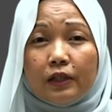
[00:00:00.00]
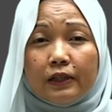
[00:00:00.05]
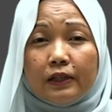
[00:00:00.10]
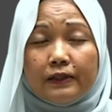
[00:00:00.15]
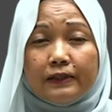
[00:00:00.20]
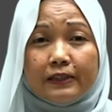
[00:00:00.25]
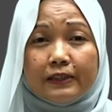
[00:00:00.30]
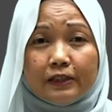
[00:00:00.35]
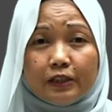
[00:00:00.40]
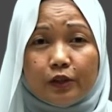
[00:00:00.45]

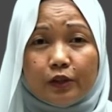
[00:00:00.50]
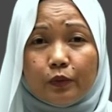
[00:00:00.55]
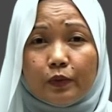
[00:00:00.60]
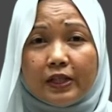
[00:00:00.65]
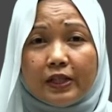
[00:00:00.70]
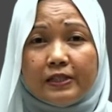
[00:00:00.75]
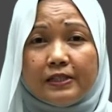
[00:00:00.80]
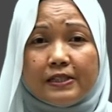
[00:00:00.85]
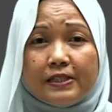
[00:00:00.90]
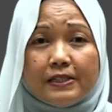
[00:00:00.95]
The third
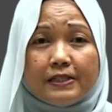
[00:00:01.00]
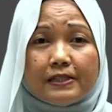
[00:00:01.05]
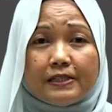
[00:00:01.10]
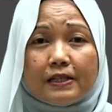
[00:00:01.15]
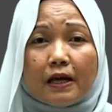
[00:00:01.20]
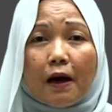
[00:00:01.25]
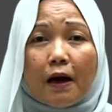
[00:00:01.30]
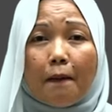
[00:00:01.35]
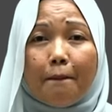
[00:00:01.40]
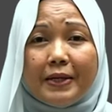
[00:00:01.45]
one is
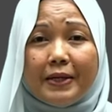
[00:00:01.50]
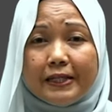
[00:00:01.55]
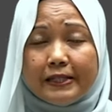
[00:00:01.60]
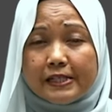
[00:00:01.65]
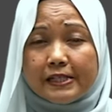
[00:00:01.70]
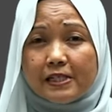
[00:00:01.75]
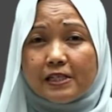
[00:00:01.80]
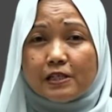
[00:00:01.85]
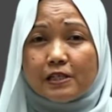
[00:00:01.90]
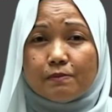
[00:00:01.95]

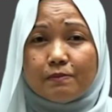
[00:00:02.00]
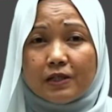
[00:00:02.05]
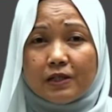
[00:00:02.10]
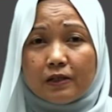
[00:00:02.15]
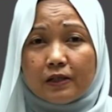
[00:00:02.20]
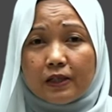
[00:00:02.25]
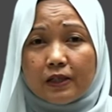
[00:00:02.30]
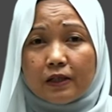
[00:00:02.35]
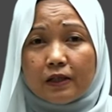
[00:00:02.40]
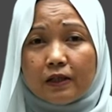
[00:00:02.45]
maintenance
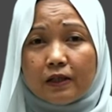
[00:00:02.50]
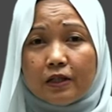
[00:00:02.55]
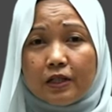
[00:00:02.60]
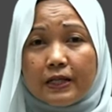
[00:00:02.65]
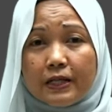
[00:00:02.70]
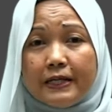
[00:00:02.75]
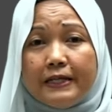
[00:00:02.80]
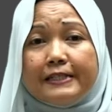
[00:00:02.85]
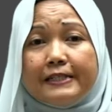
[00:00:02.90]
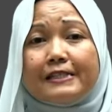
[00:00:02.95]
building.
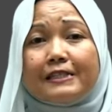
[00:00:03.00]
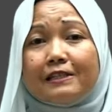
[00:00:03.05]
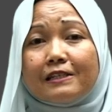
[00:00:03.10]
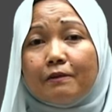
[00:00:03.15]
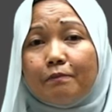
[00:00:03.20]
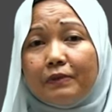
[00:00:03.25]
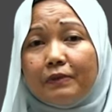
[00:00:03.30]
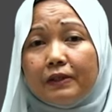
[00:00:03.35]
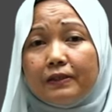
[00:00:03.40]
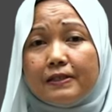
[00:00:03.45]
Historic
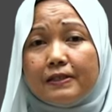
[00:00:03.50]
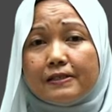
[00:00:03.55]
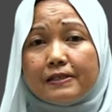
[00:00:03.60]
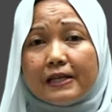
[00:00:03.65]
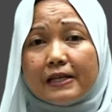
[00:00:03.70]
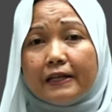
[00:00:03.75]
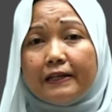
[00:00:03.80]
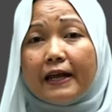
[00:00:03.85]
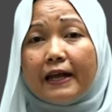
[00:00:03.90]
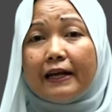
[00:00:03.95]
buildings
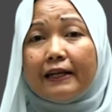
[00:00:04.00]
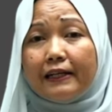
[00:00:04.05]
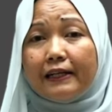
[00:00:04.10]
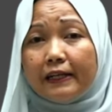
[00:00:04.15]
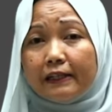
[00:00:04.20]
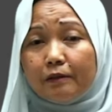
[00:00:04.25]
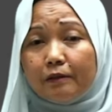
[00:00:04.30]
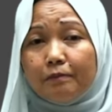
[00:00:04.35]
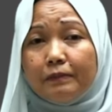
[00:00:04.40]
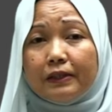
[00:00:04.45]
that
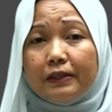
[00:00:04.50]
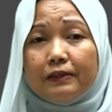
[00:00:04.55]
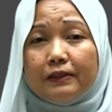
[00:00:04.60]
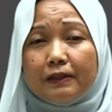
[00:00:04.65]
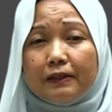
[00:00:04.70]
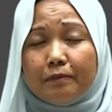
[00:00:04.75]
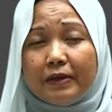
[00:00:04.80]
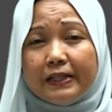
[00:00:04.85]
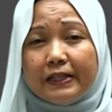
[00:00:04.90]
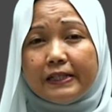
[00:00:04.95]
neglect building
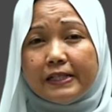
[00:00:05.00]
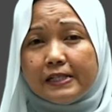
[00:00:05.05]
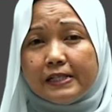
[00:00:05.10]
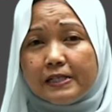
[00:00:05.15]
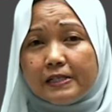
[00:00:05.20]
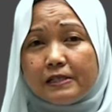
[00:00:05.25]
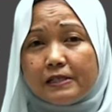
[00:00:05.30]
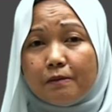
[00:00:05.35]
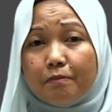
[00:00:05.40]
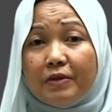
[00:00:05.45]

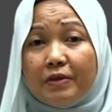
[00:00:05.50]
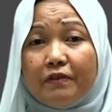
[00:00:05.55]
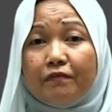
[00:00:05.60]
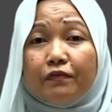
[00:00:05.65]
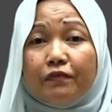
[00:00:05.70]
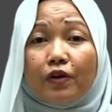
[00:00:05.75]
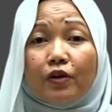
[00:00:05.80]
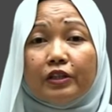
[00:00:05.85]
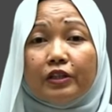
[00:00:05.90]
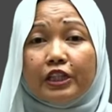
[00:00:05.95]
maintenance may
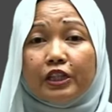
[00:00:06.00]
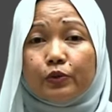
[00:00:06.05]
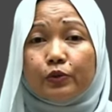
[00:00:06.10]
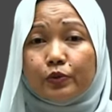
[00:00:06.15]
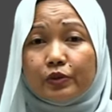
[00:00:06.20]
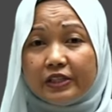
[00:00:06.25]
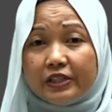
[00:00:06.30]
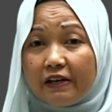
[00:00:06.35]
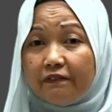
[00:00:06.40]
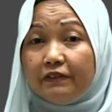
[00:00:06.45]
fall into
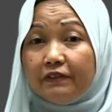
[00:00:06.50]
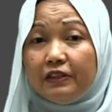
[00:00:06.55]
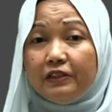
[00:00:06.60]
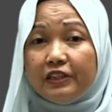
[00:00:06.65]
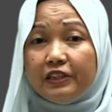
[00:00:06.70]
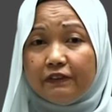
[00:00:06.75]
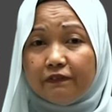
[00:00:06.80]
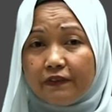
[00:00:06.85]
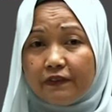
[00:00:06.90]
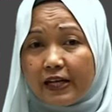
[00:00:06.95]
several
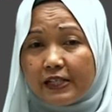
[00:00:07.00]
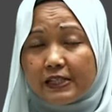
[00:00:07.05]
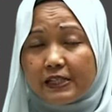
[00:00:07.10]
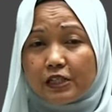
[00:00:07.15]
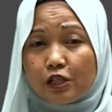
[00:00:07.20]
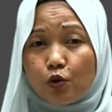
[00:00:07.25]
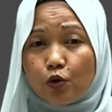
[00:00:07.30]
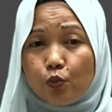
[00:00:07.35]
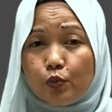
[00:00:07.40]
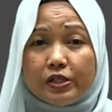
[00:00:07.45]
defects
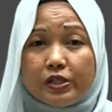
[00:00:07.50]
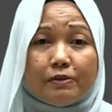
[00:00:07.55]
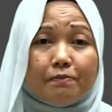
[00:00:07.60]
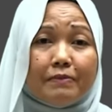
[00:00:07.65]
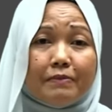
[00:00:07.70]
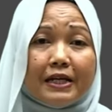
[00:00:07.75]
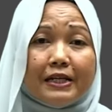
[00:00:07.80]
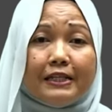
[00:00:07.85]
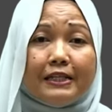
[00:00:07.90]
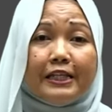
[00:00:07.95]
which
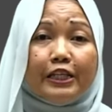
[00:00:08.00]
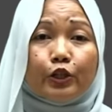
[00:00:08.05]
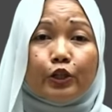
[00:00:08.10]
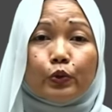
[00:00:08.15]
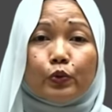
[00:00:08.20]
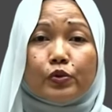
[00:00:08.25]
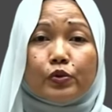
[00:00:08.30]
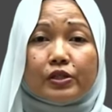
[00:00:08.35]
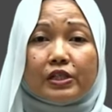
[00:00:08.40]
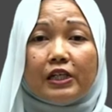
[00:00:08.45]
may lead to
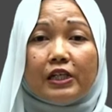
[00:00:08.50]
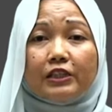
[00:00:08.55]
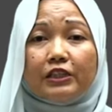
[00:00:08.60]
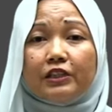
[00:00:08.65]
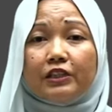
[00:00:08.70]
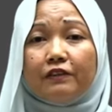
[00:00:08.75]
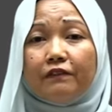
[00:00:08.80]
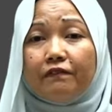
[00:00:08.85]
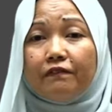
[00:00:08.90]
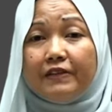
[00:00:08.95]

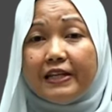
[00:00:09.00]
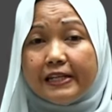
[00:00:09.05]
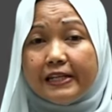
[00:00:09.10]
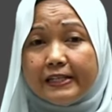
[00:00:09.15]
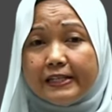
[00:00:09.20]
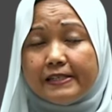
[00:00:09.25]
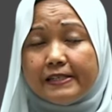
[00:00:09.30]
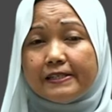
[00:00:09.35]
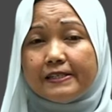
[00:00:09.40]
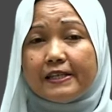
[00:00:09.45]
structural
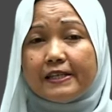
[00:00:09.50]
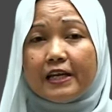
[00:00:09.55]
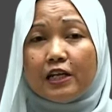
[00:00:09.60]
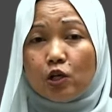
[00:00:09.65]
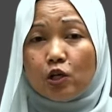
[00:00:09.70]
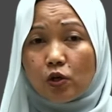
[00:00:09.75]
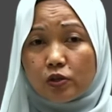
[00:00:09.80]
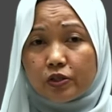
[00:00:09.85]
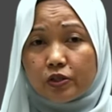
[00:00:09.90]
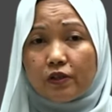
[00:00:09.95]
failures and
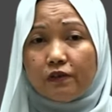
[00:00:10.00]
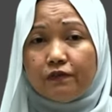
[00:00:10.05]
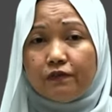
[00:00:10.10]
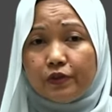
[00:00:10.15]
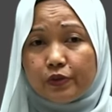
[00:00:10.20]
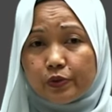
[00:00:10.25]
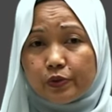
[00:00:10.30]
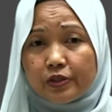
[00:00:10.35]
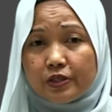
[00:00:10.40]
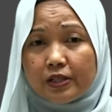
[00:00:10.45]
loss of
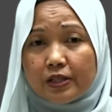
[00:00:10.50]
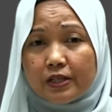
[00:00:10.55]
use.